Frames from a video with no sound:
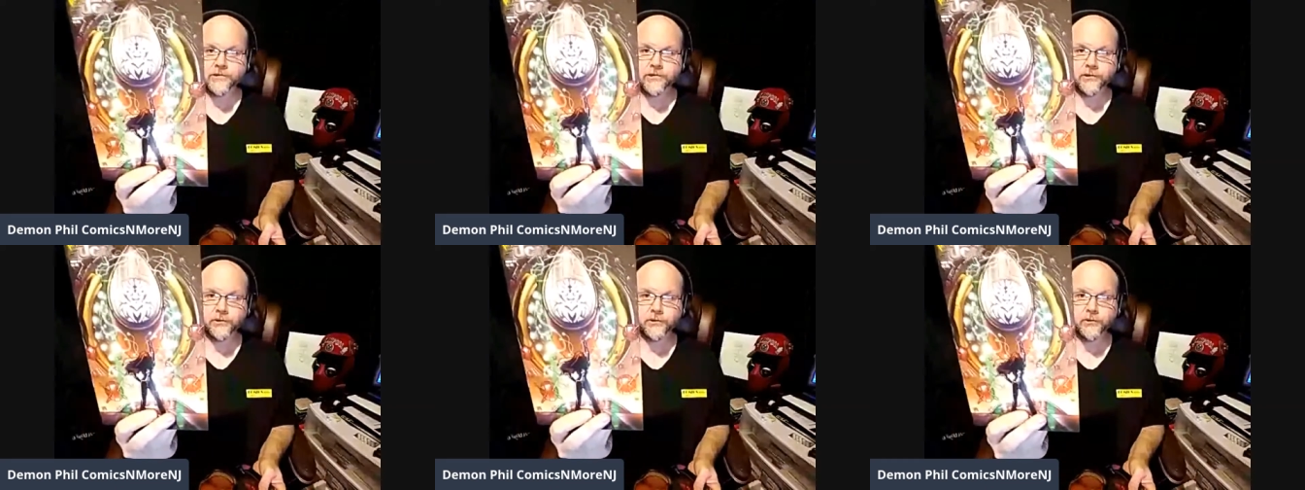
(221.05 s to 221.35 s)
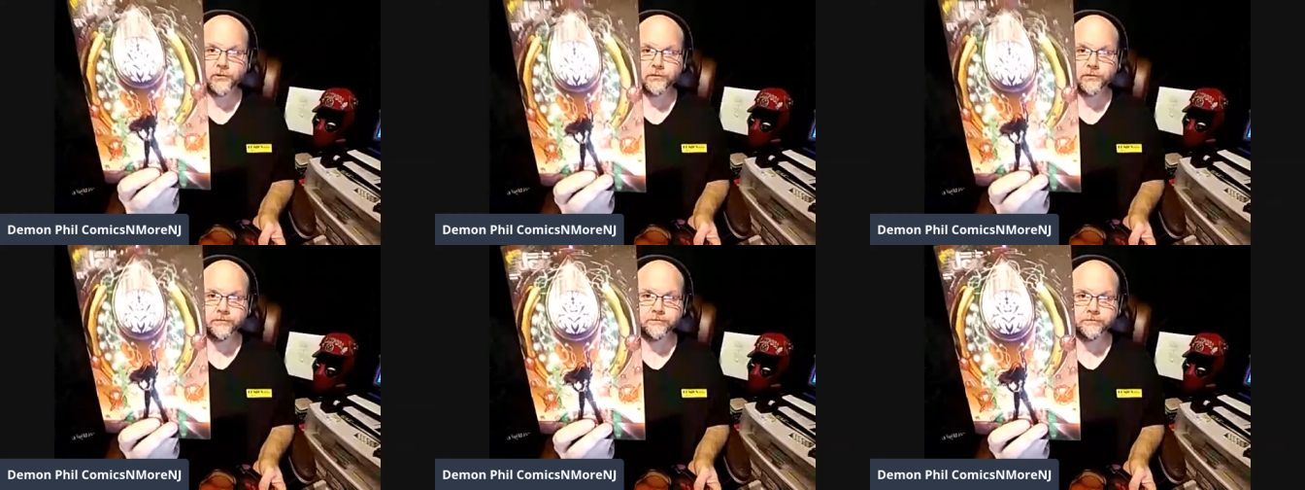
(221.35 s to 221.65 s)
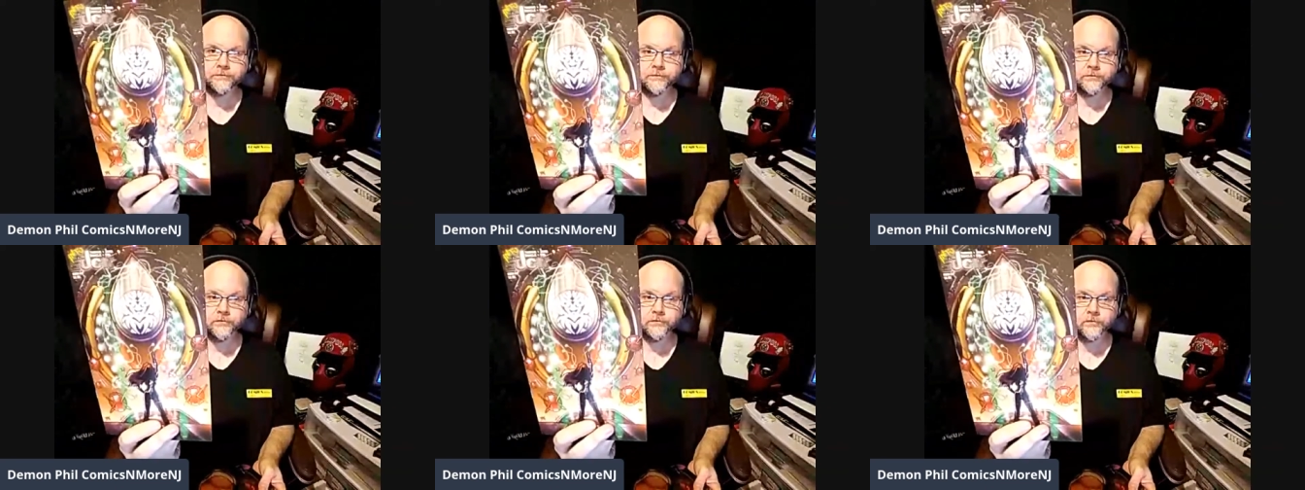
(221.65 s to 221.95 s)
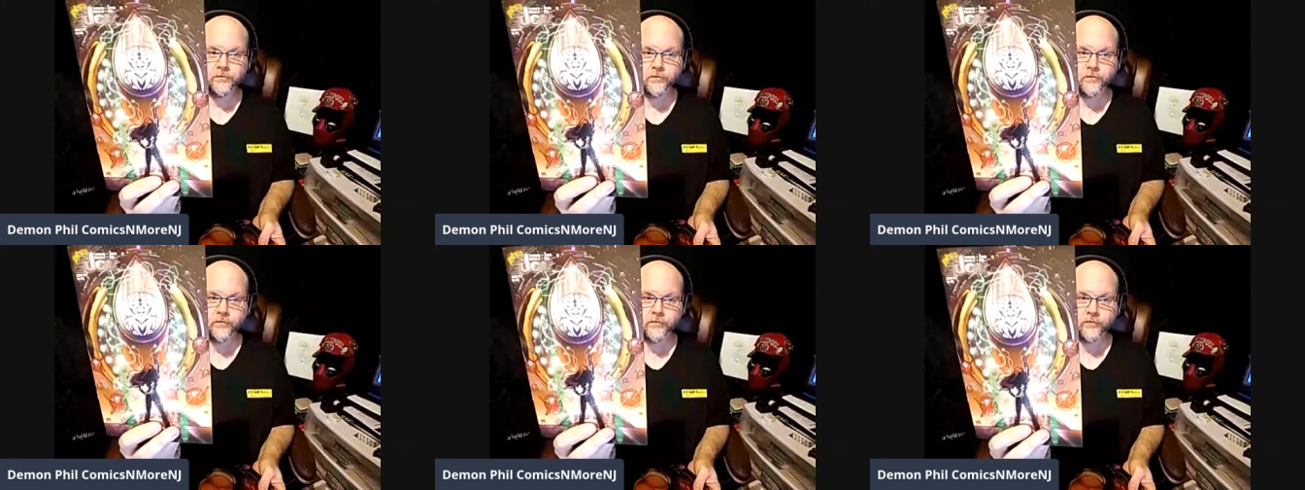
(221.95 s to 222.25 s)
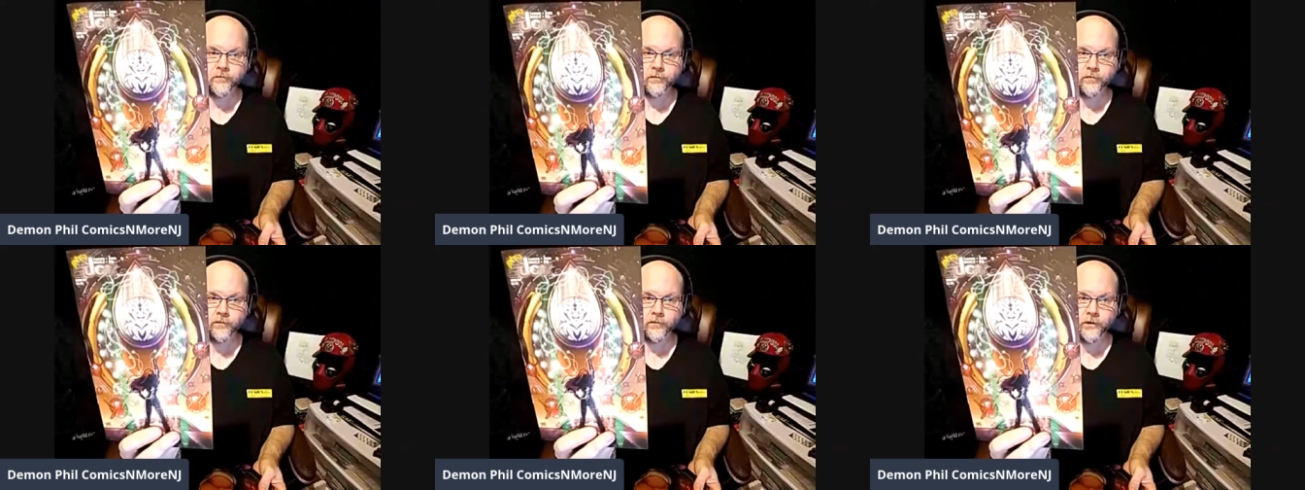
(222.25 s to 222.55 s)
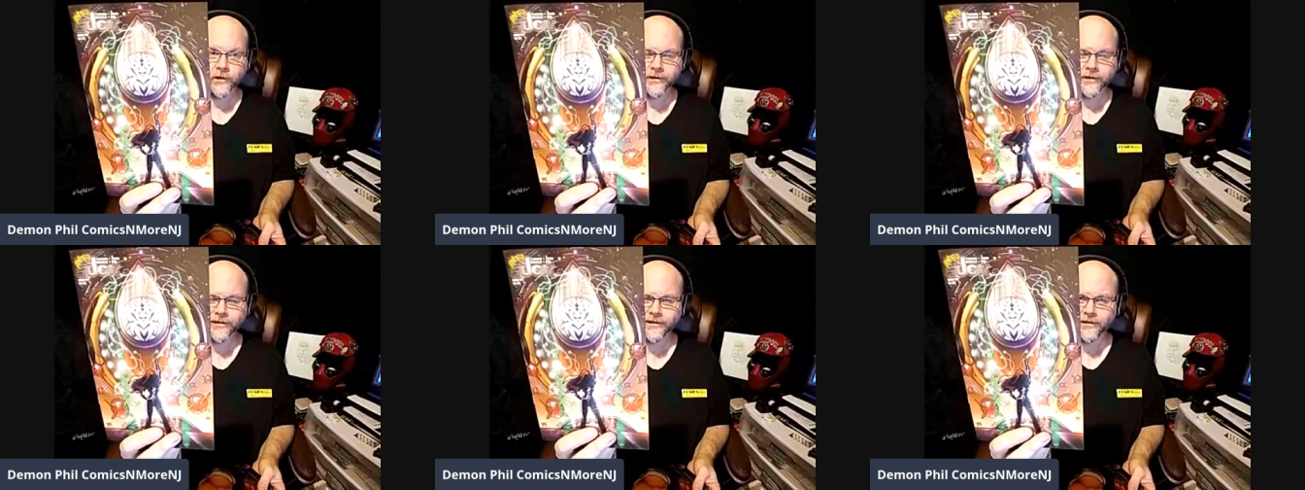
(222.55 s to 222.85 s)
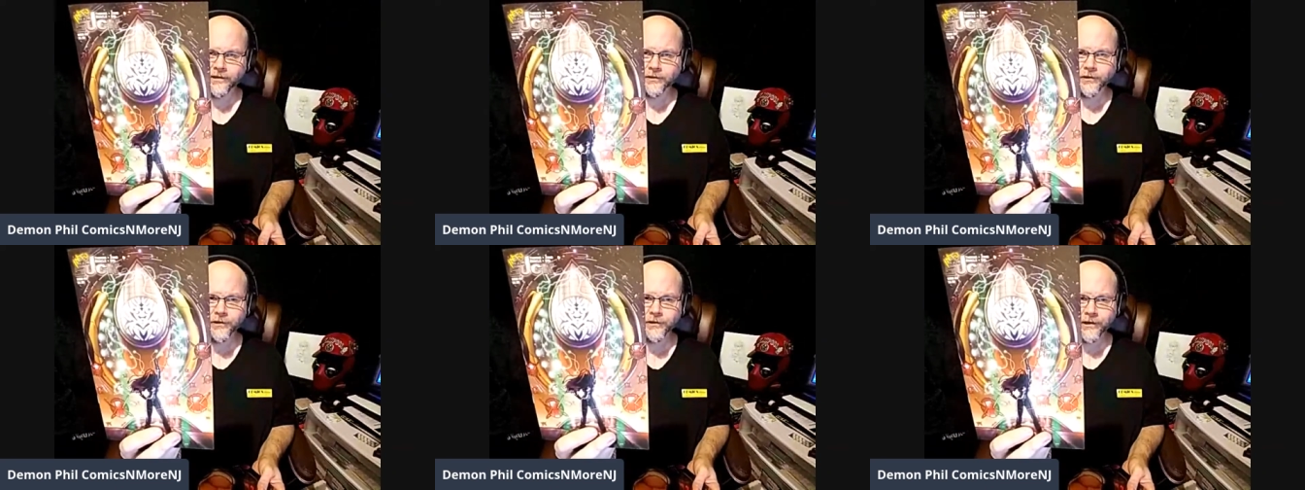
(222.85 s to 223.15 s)
2, and
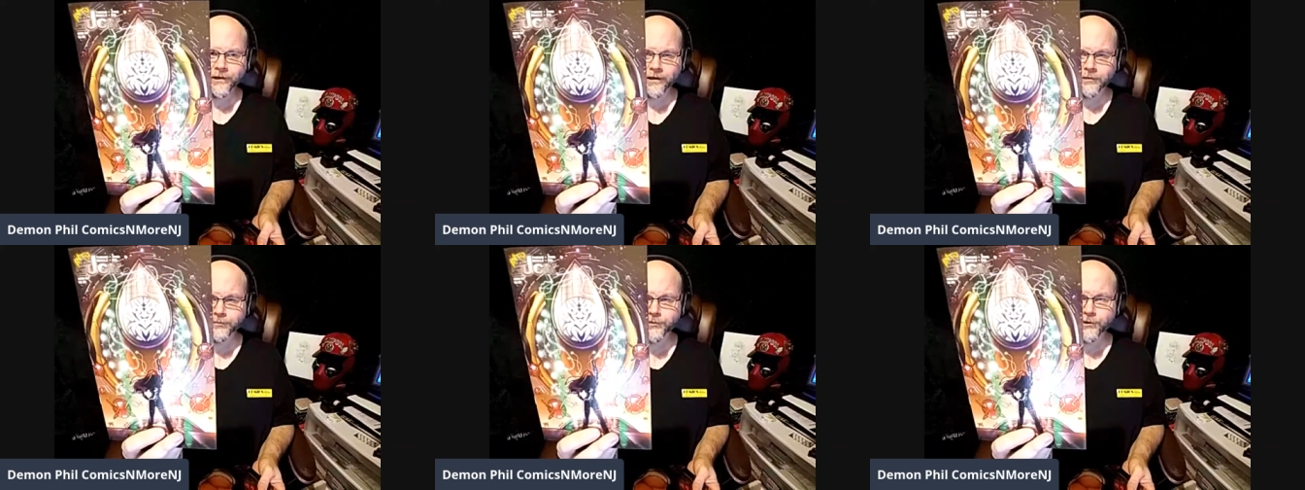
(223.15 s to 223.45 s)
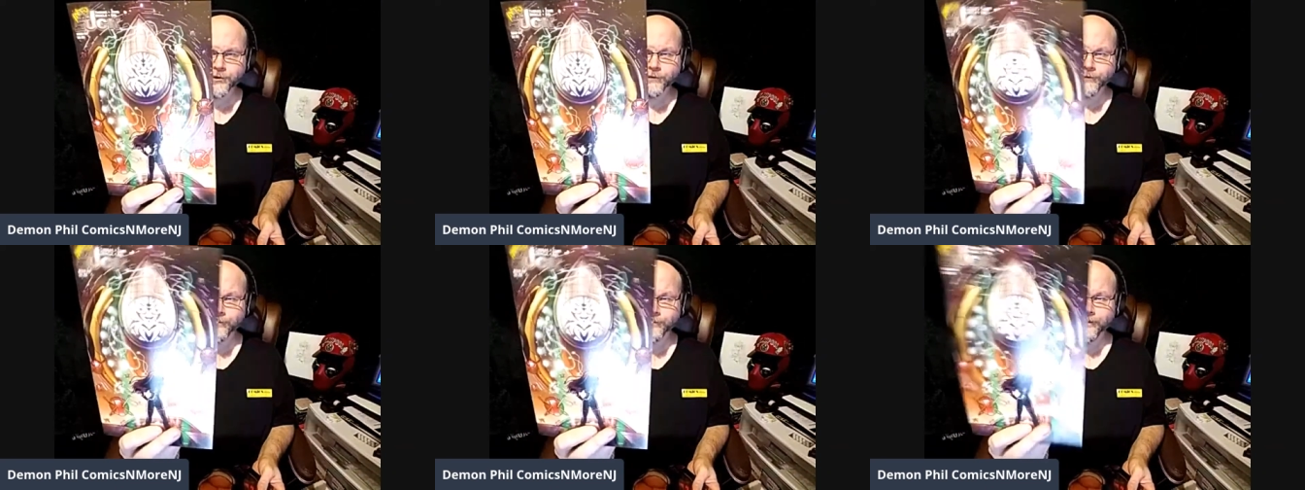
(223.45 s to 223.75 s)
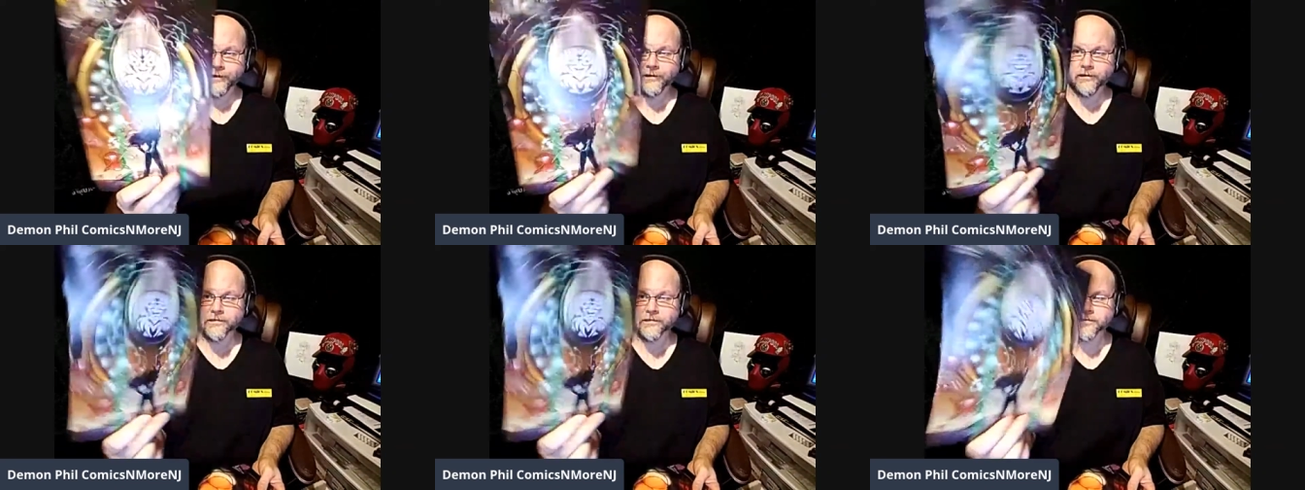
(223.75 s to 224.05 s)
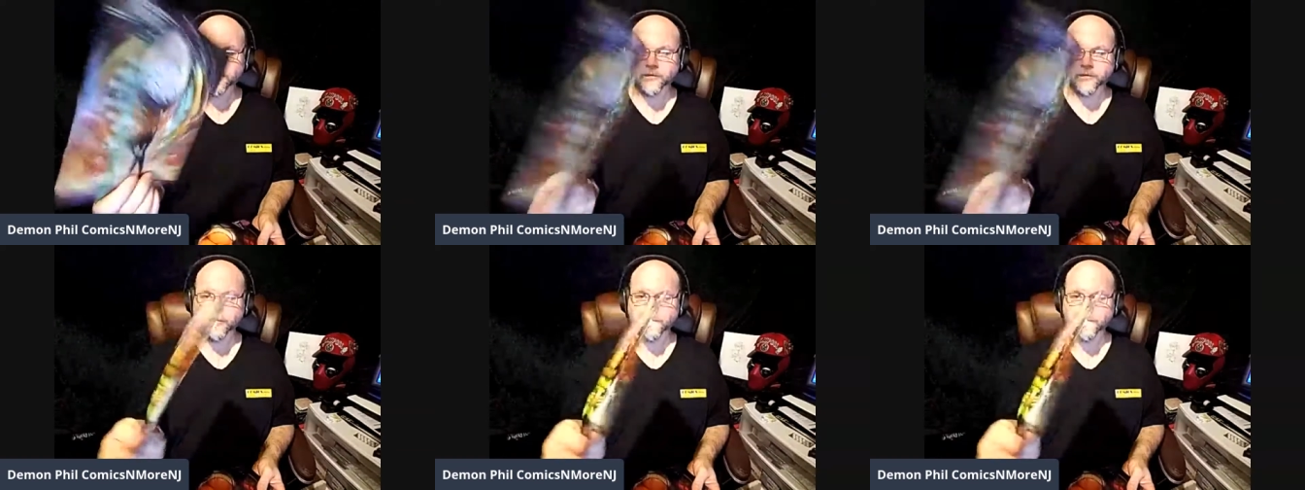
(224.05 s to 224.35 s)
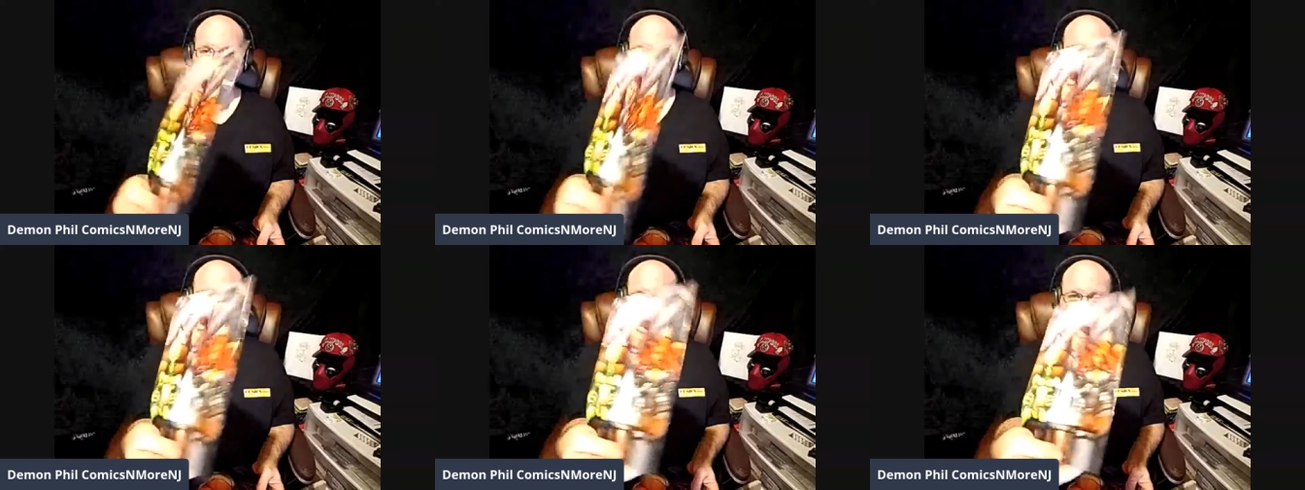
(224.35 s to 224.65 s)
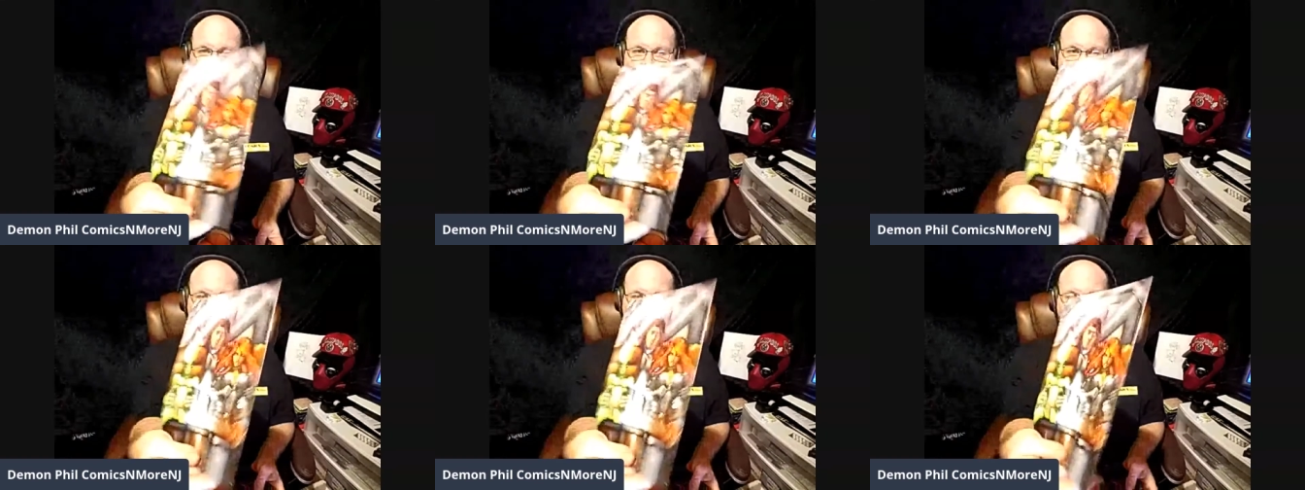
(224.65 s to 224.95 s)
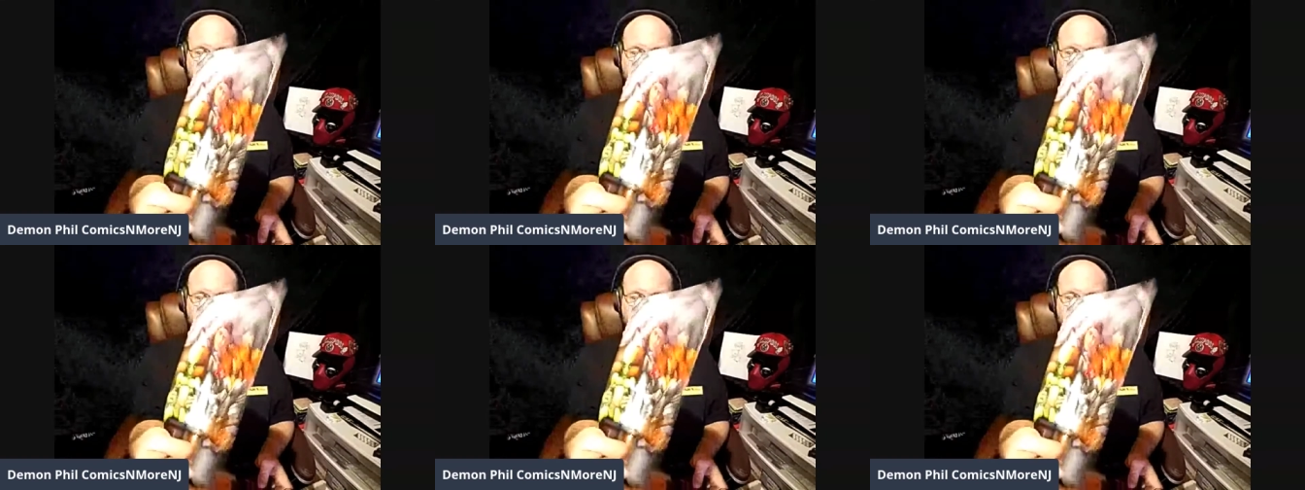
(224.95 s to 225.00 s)
again, look at how beautiful that is. And